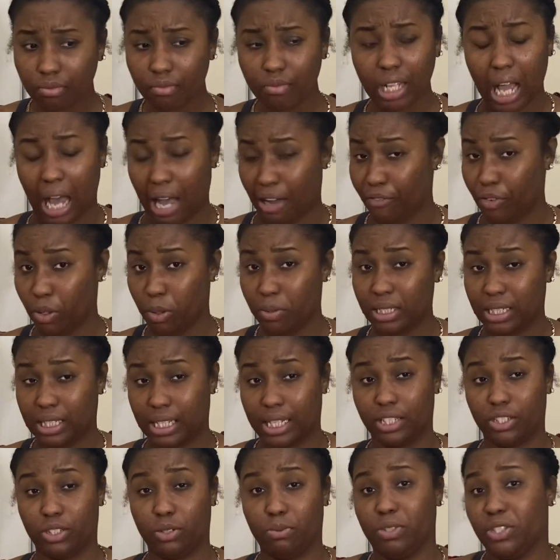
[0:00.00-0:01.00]
I've always
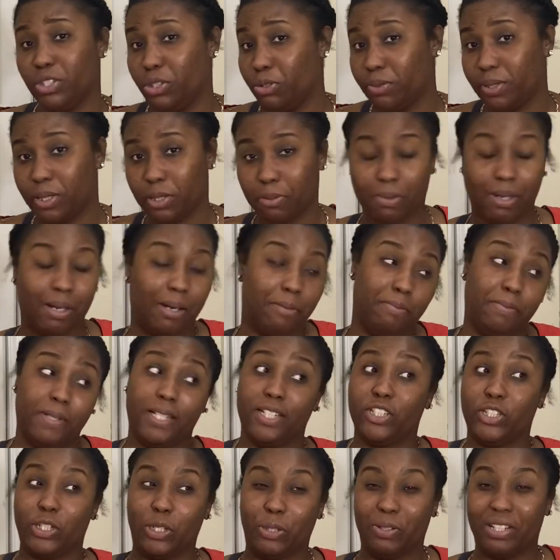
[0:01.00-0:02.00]
liked doing YouTube. I've
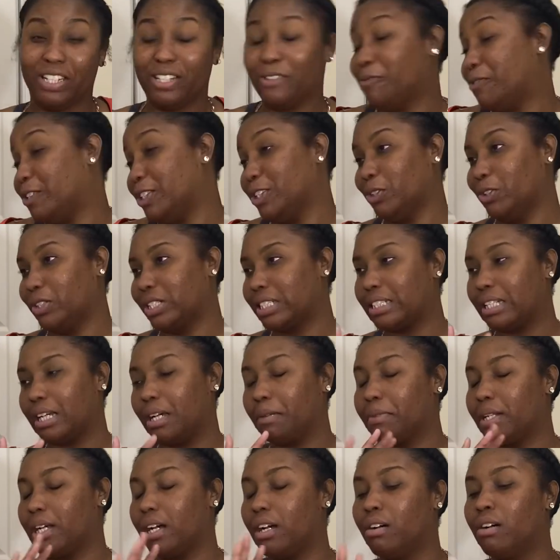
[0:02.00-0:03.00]
been doing it for a long
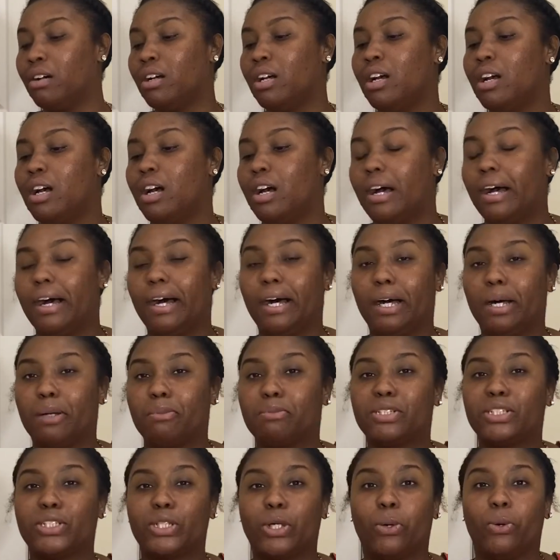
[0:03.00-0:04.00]
time now.
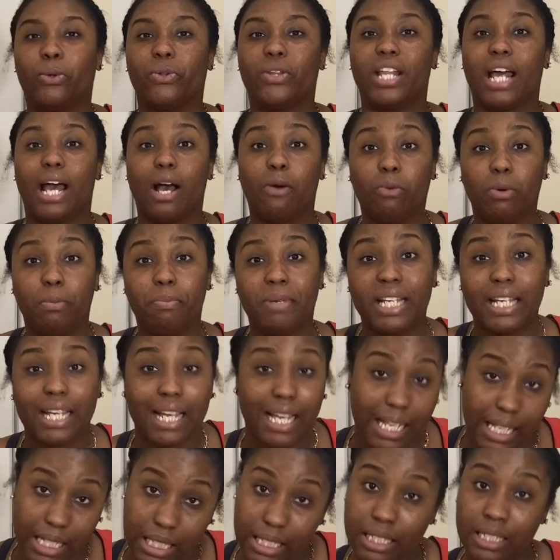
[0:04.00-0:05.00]
So that will be
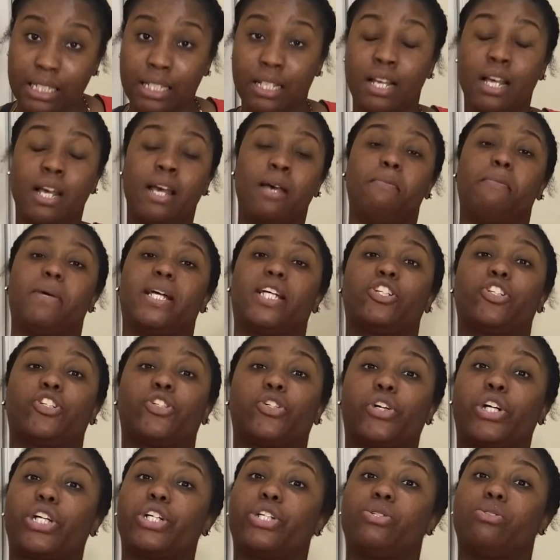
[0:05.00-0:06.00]
it. Make
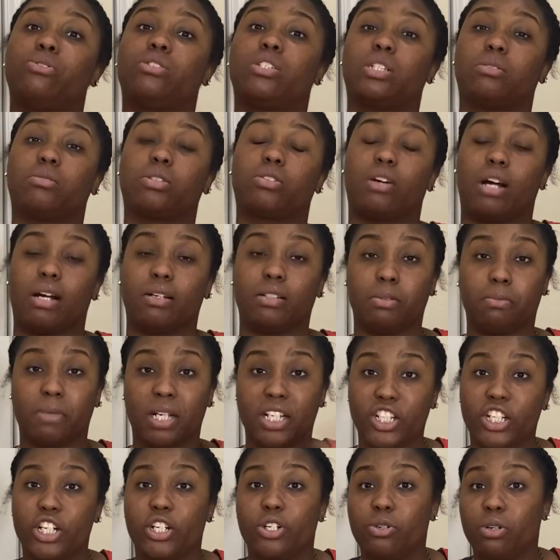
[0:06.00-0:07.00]
sure you subscribe to my
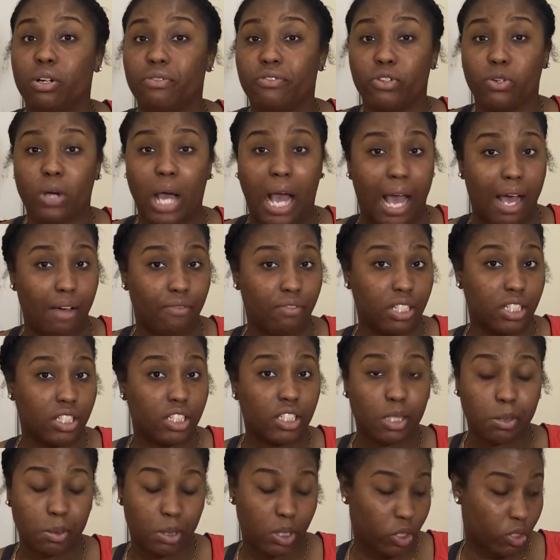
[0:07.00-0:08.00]
channel if you haven't
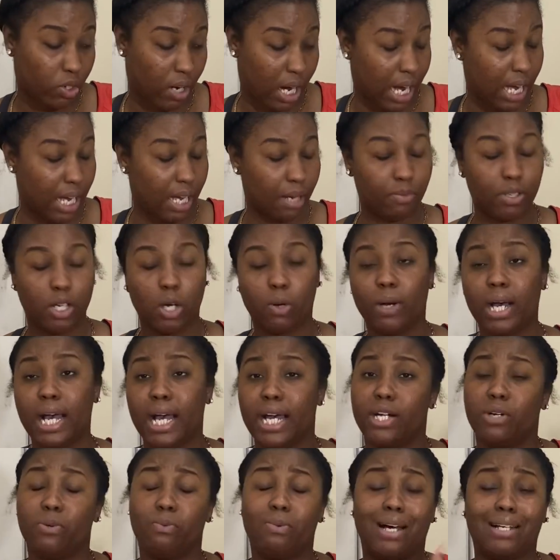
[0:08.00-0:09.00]
subscribed. Go
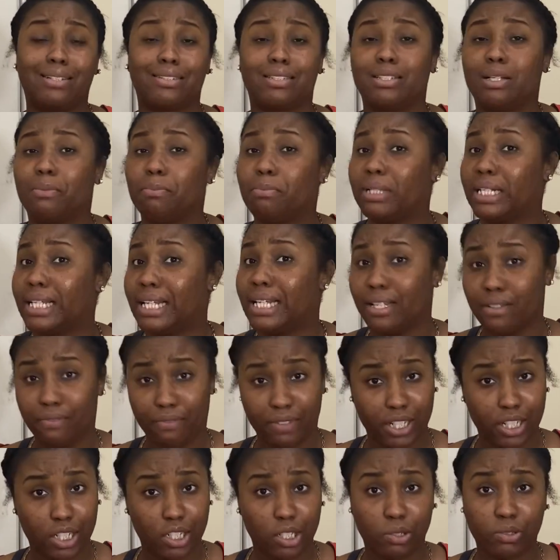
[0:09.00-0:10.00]
ahead and watch some planning
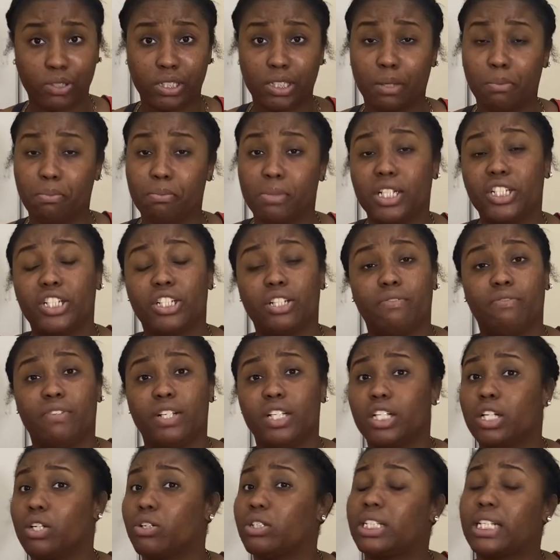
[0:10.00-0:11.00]
videos, some budgeted
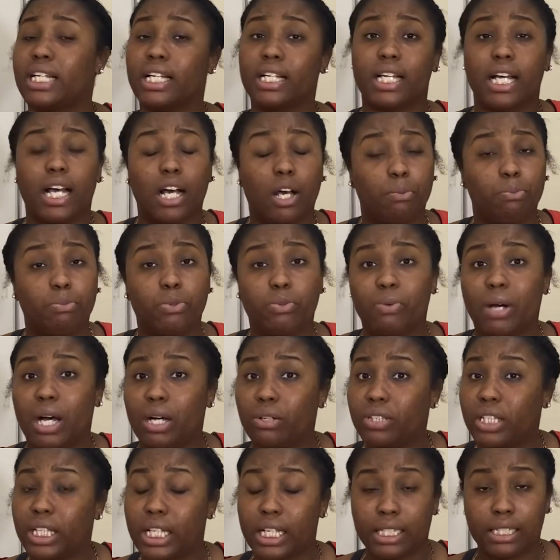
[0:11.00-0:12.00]
videos. It can help you
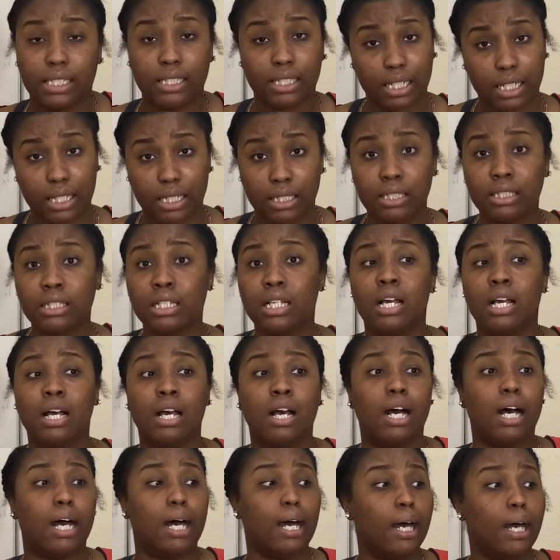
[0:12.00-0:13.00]
out there, sis.
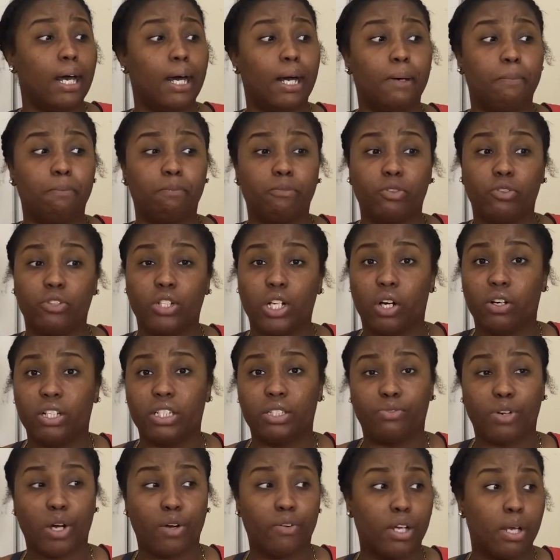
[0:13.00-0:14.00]
It's
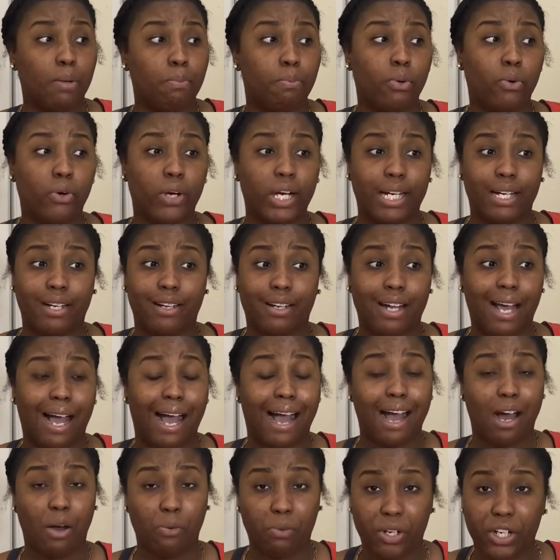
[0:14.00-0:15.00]
very important in
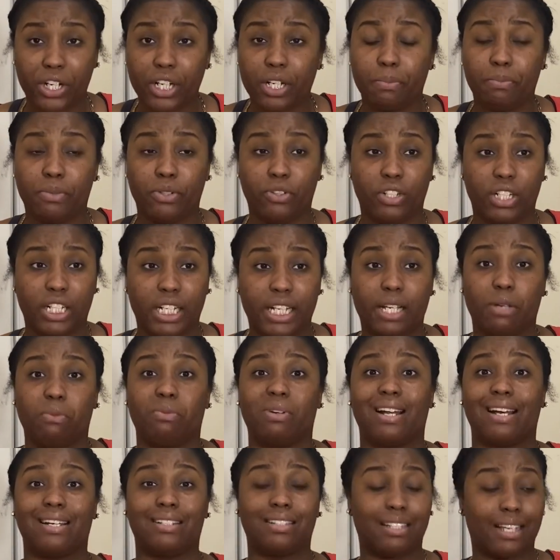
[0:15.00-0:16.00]
our community. And when
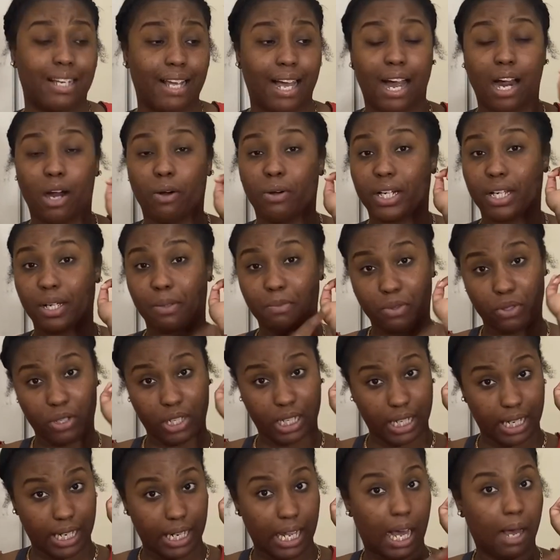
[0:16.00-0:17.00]
I say our
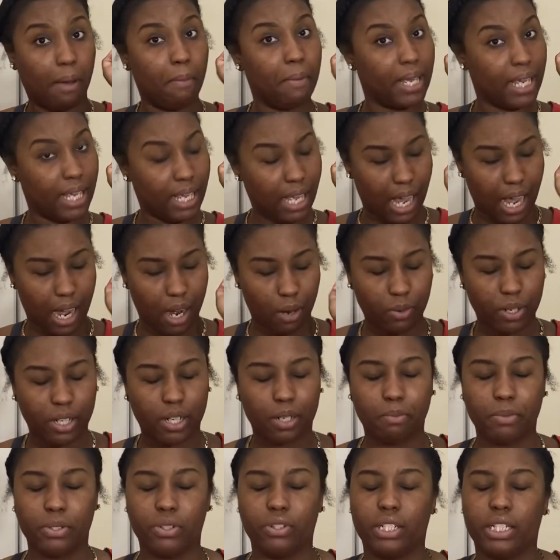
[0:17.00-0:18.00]
community, I mean our
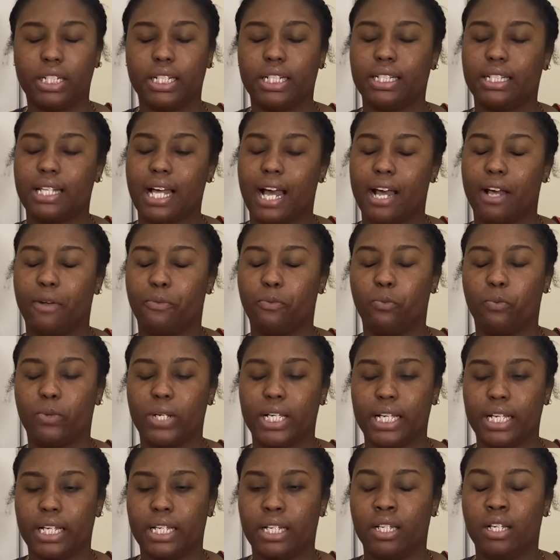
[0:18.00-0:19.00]
community, that
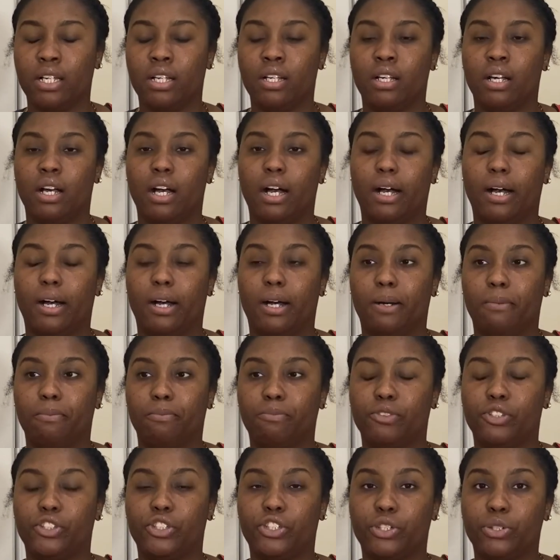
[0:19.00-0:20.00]
we
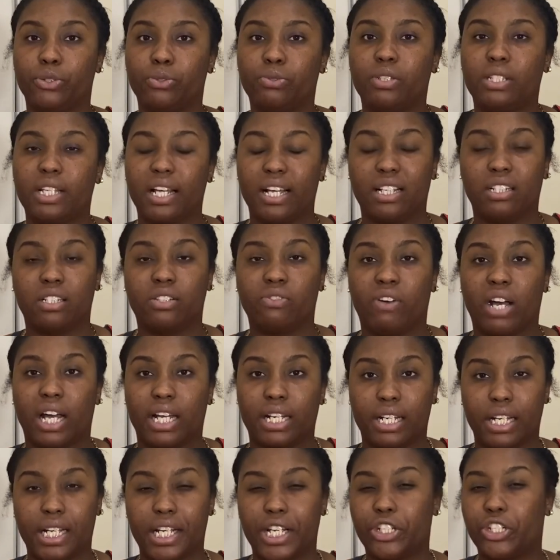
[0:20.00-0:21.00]
do things
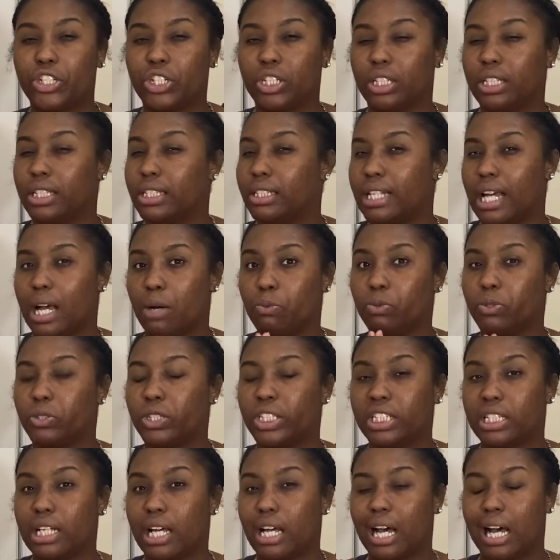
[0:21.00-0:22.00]
financially that will
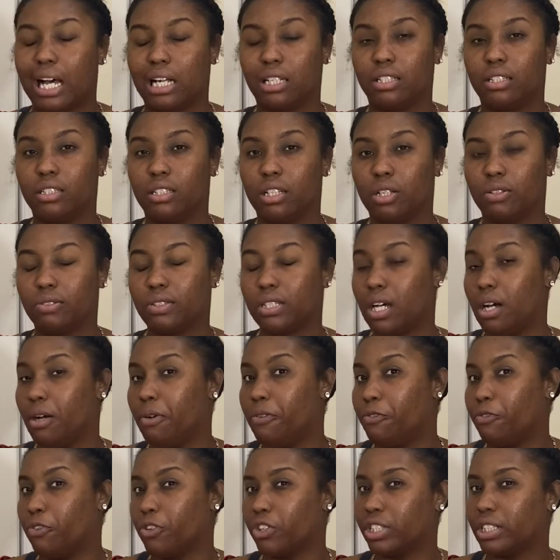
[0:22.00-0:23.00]
set ourselves
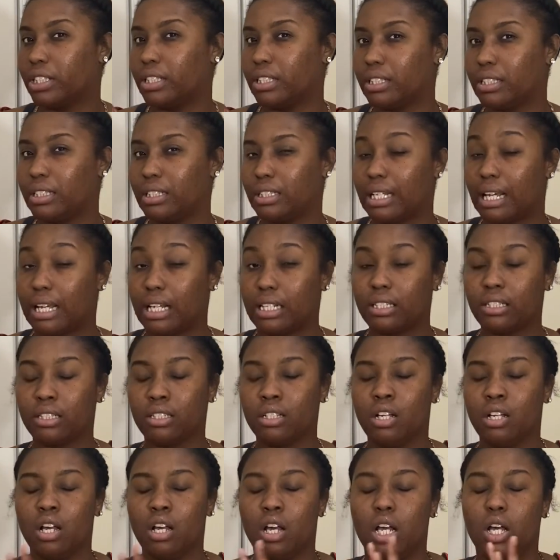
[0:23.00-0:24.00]
up for success
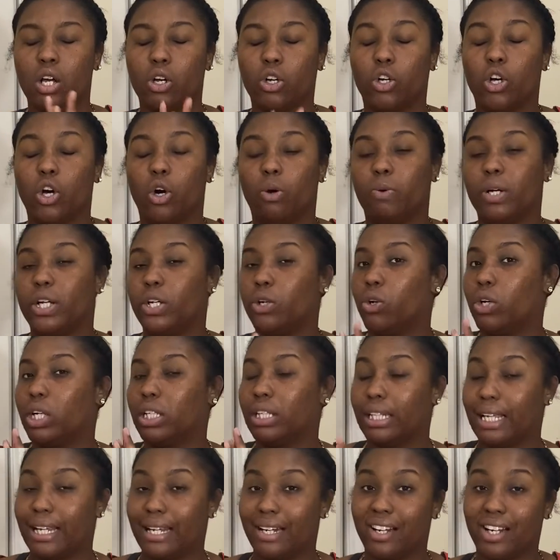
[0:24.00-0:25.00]
going on
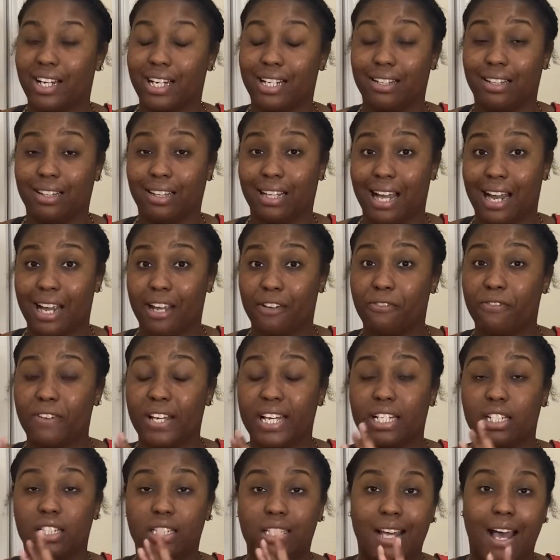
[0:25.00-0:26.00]
later in life,
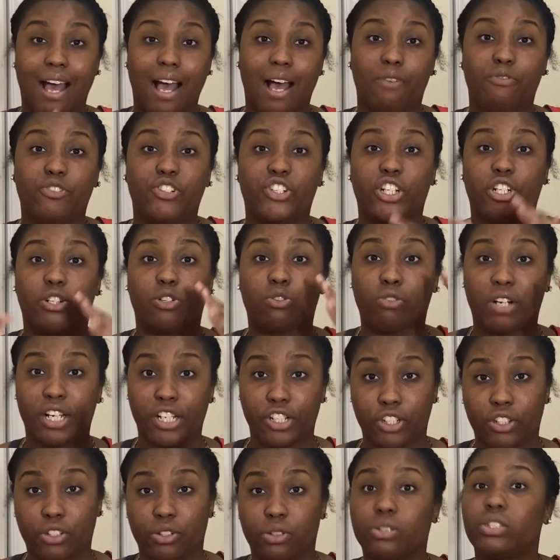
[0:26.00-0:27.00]
and to have
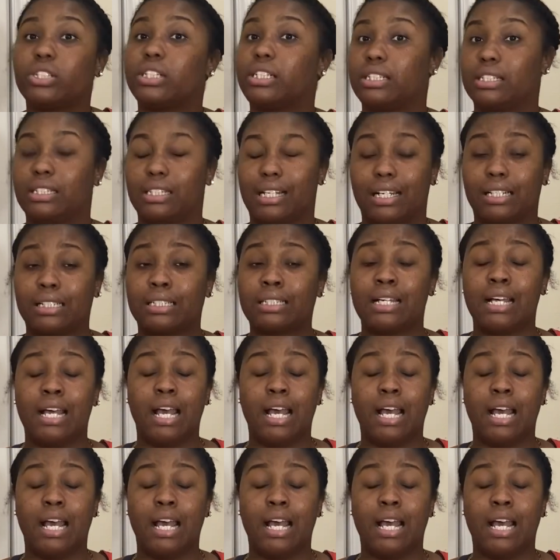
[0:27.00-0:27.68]
generational success.